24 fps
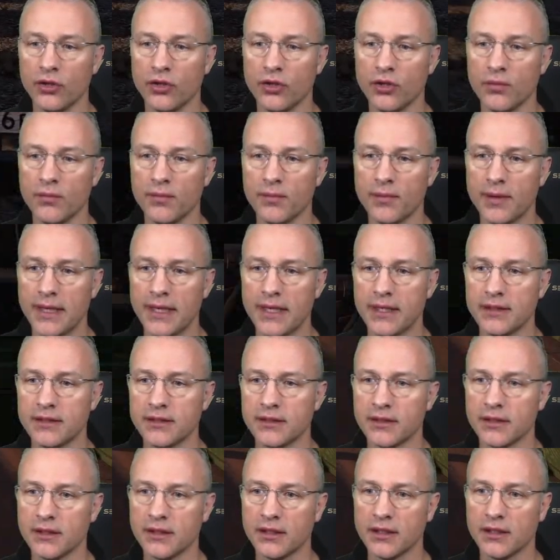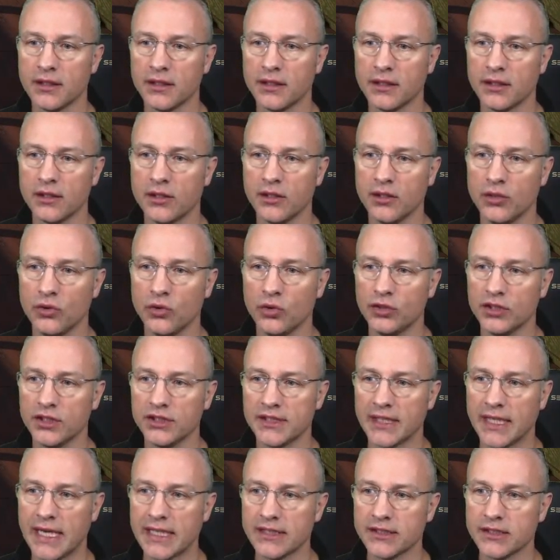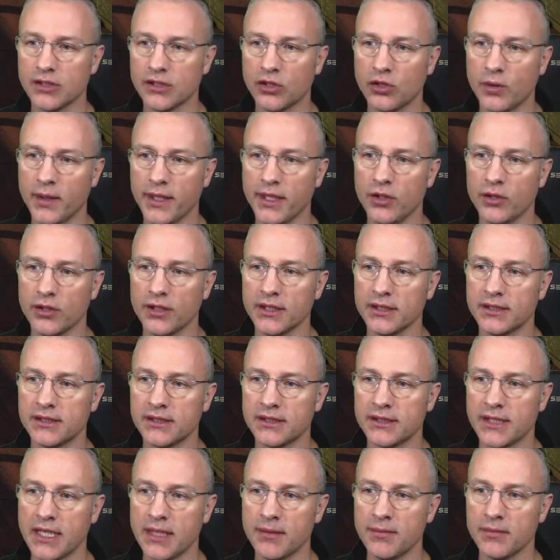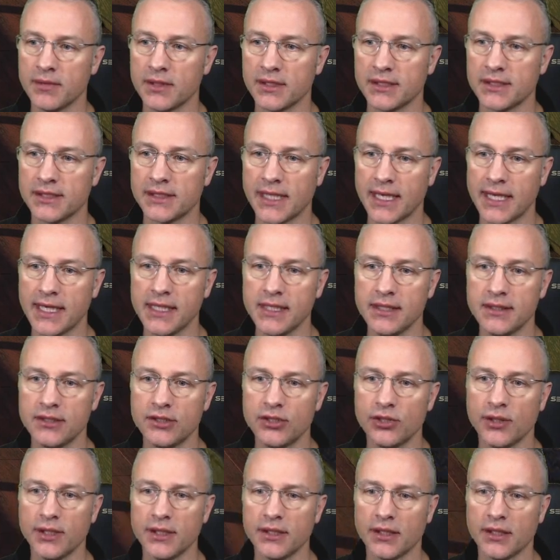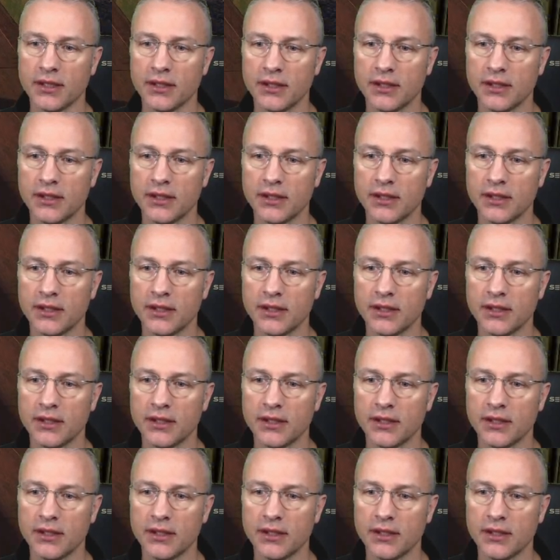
You might notice it hasn't quite got the same sides to it.